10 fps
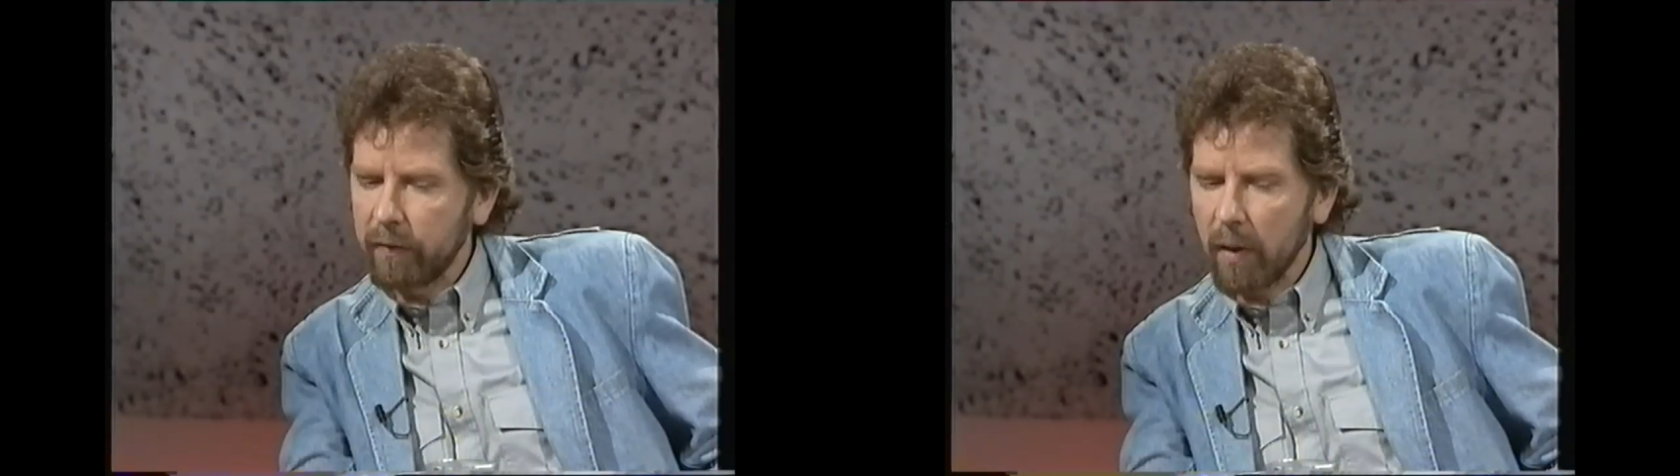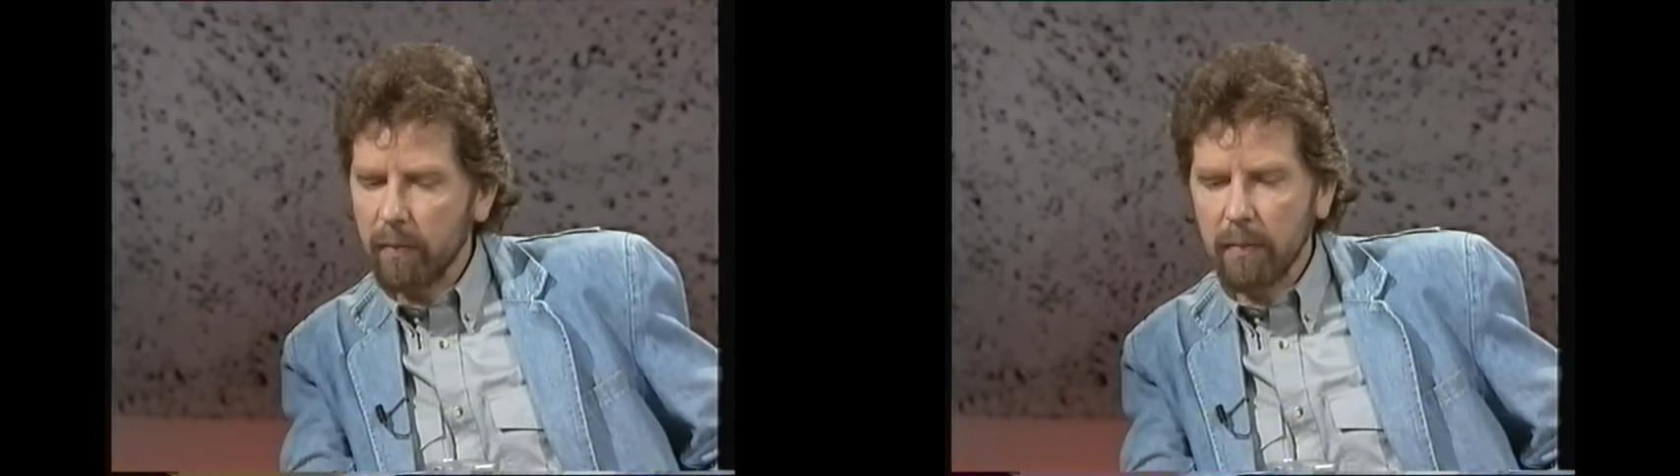
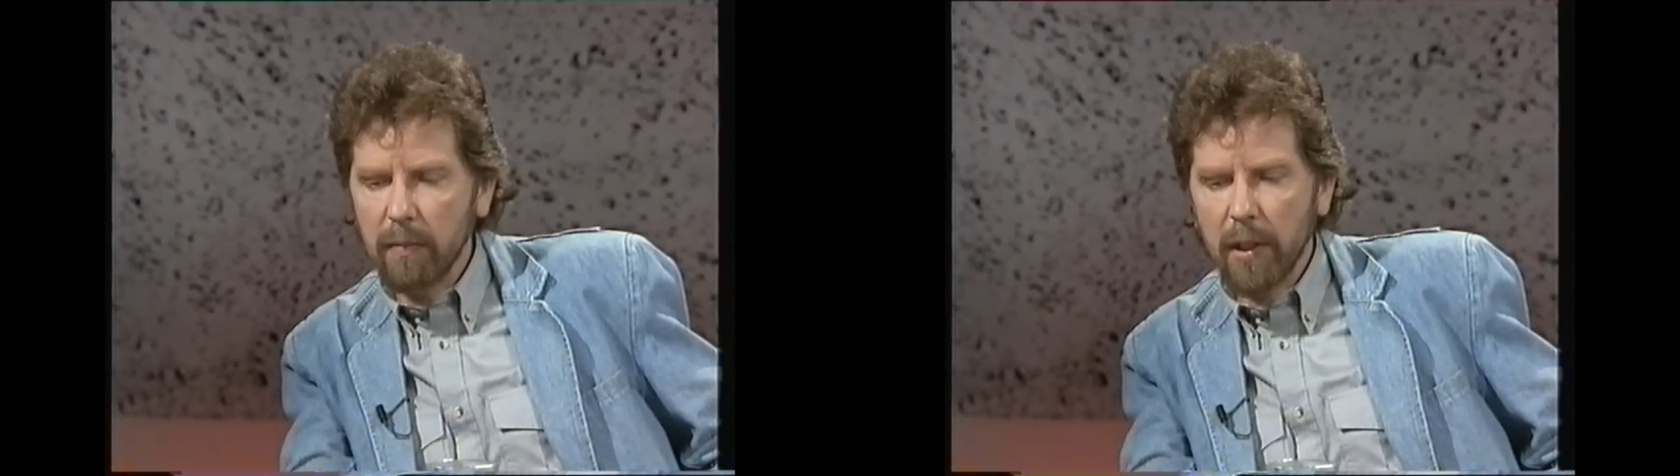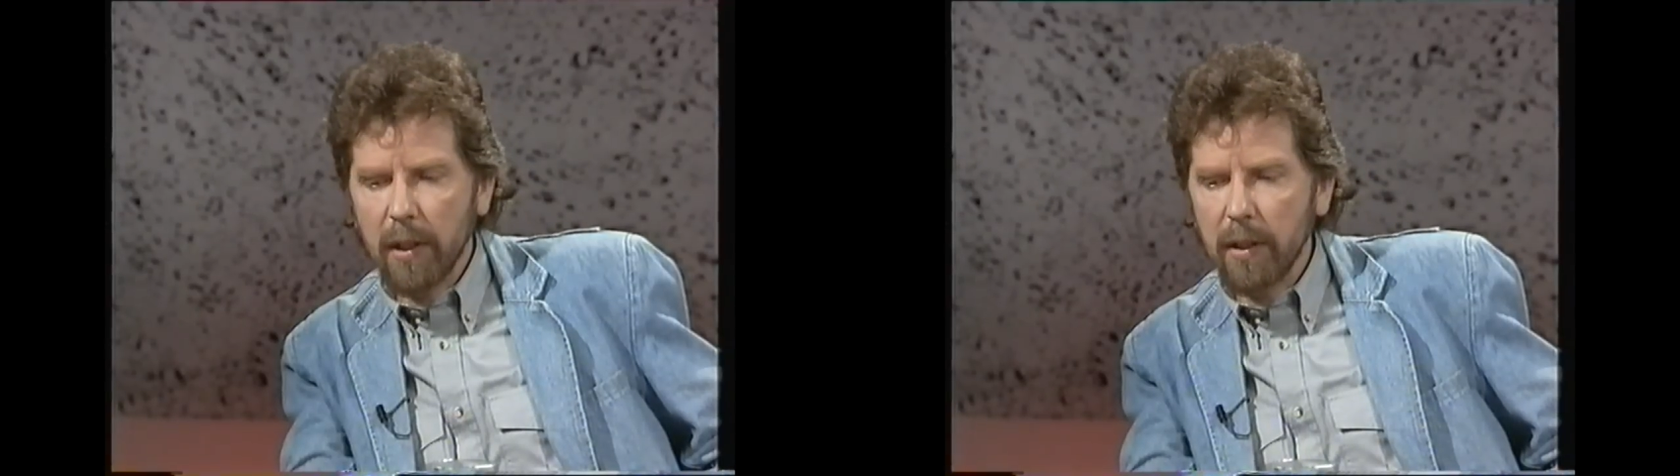
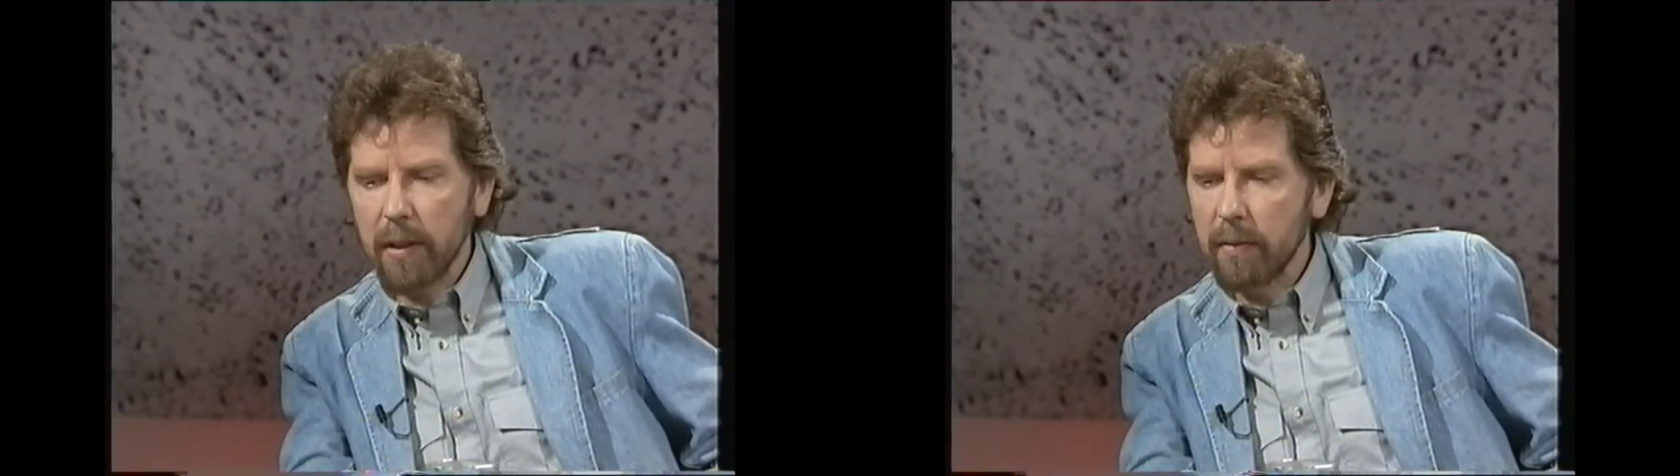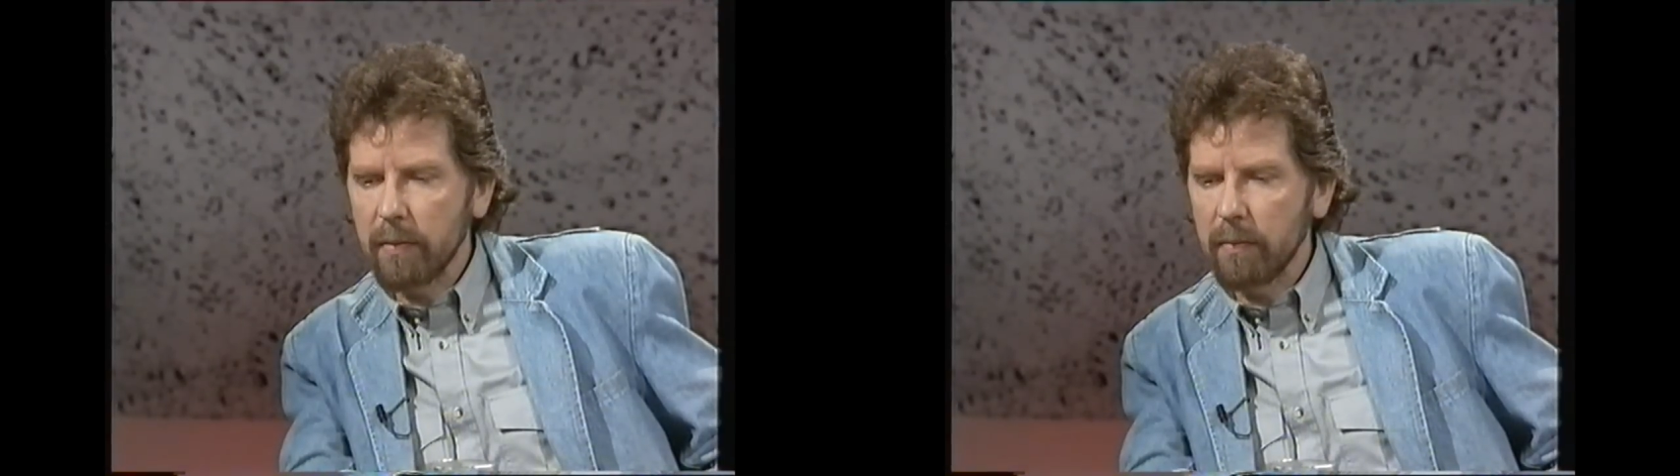from
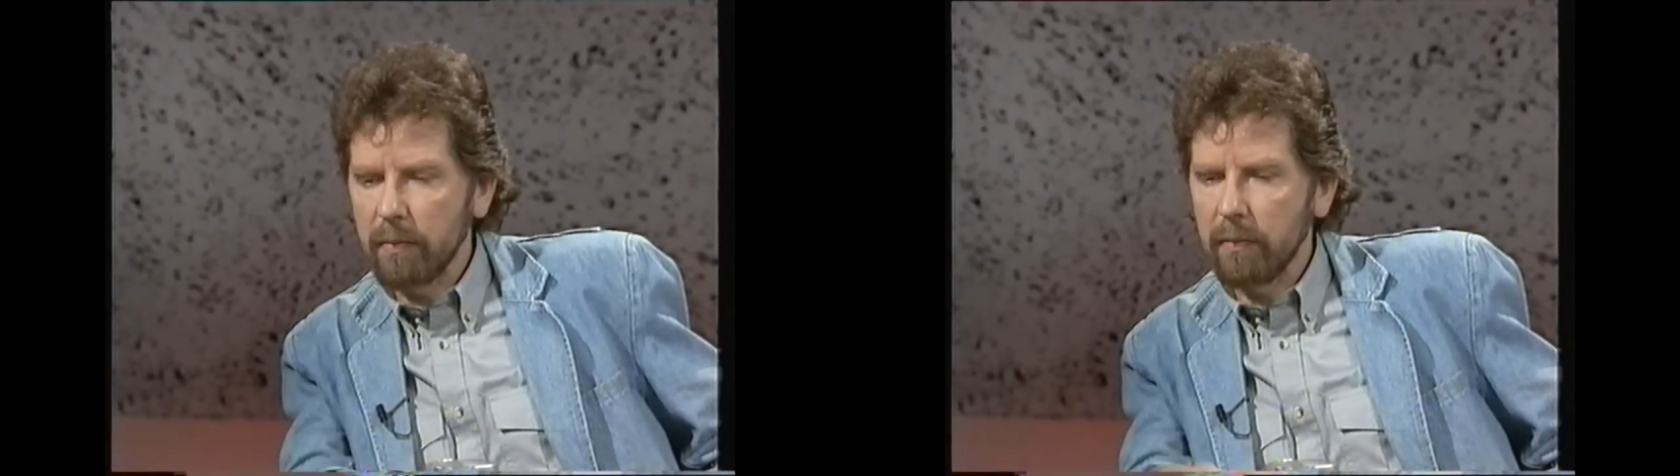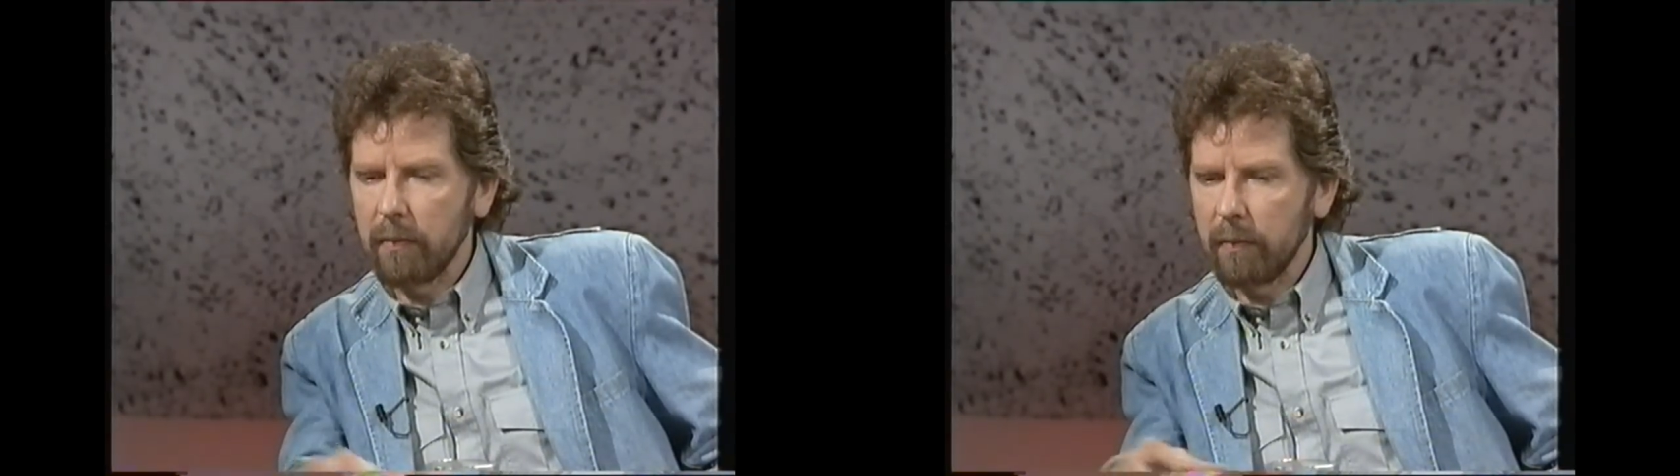
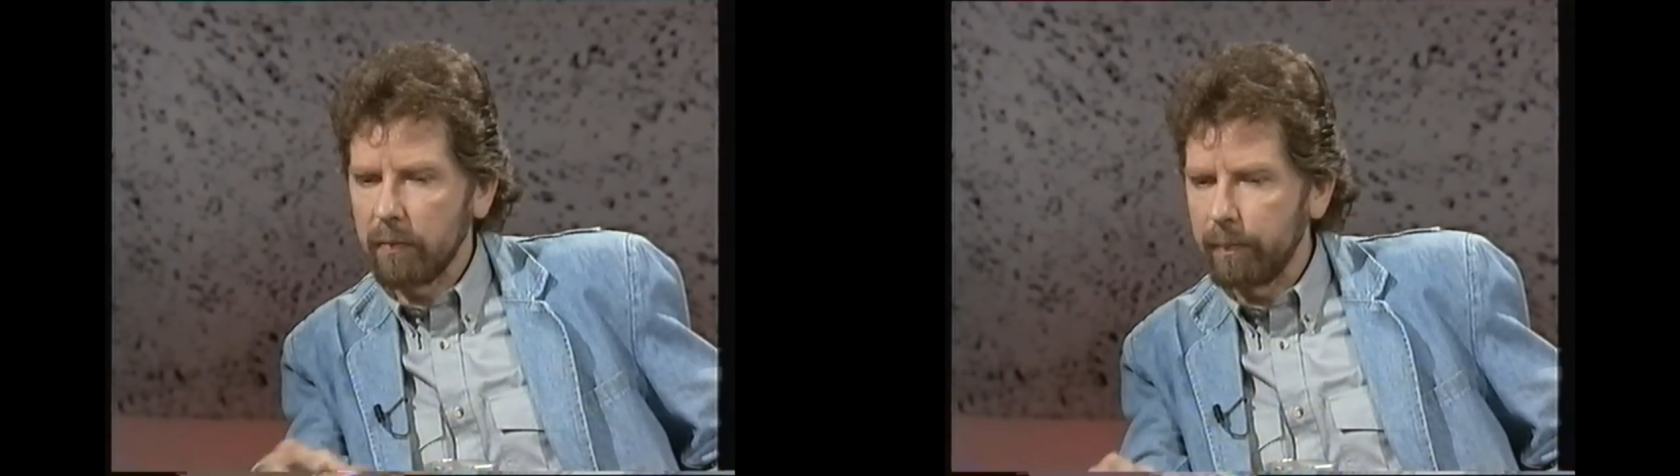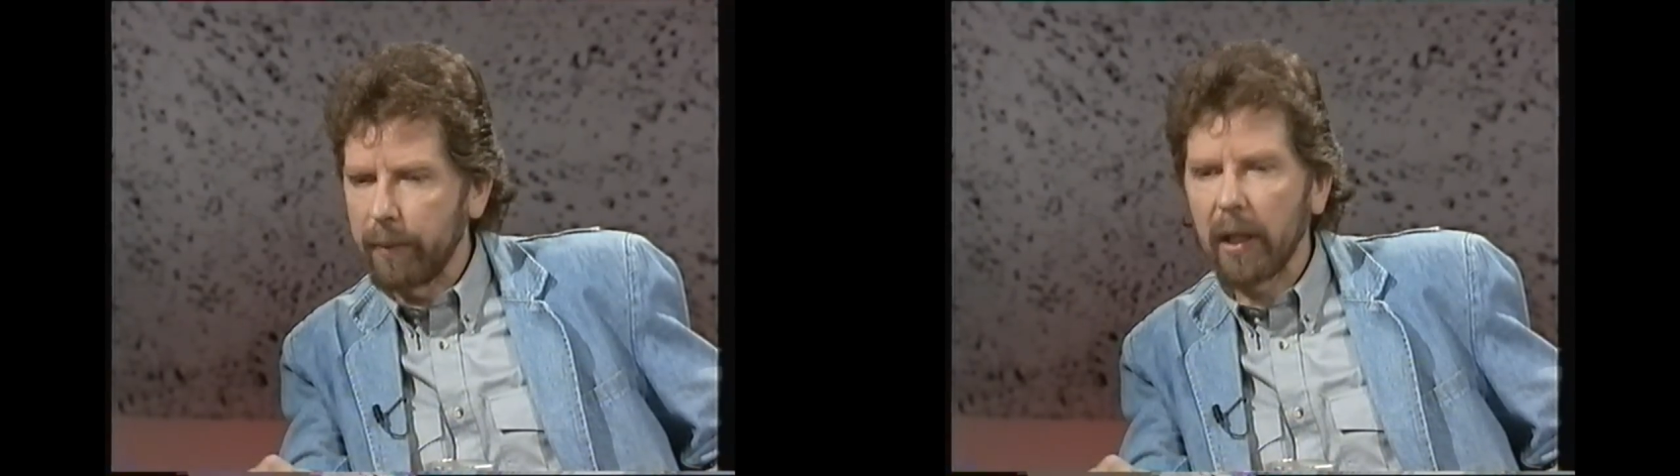
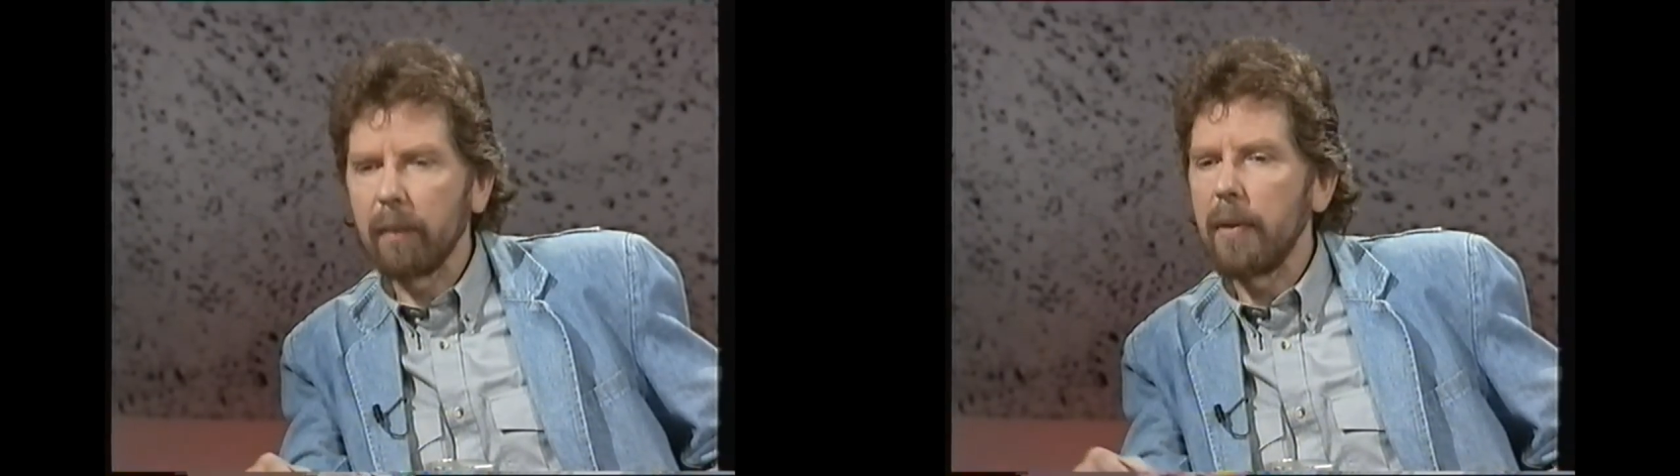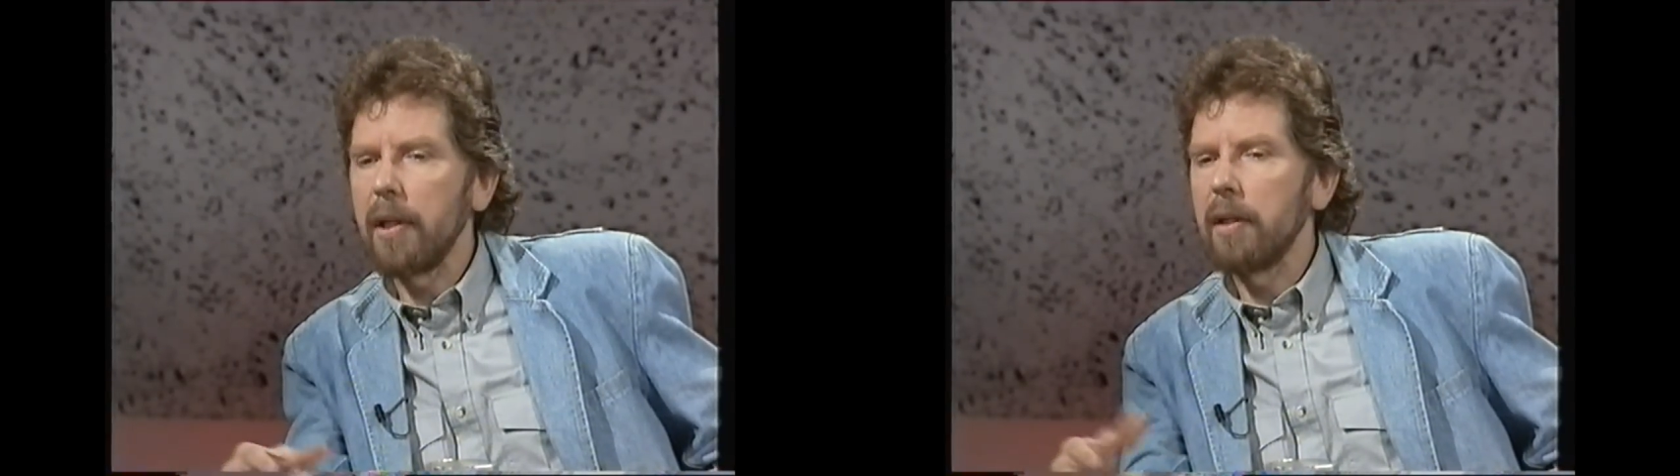
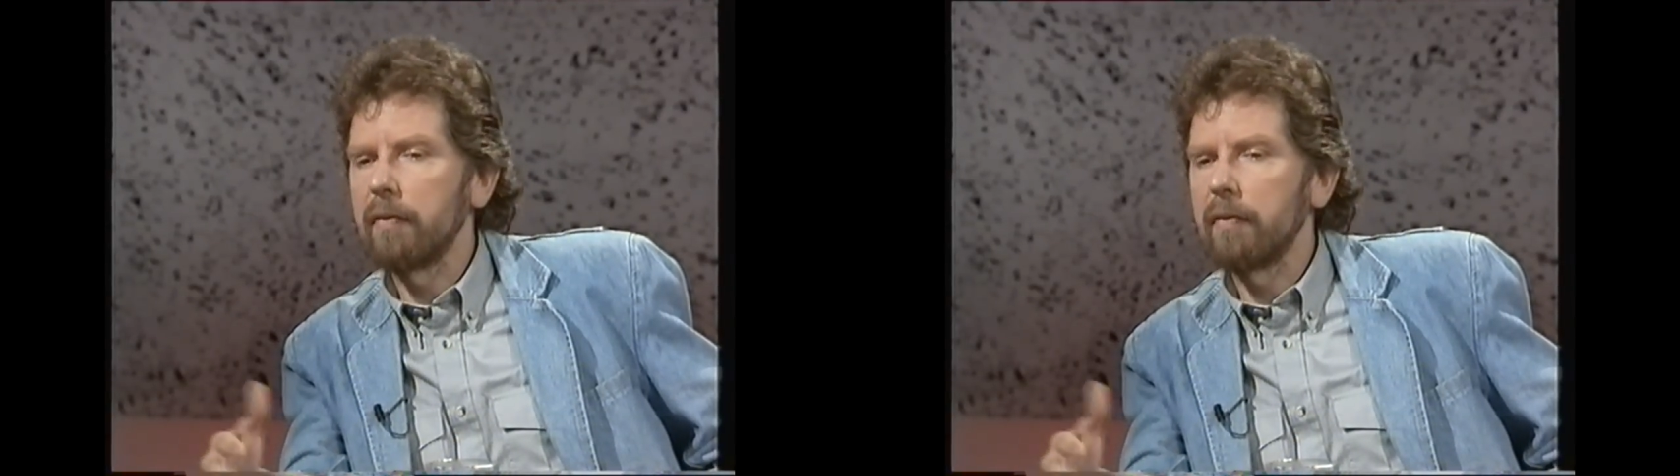Ballymena,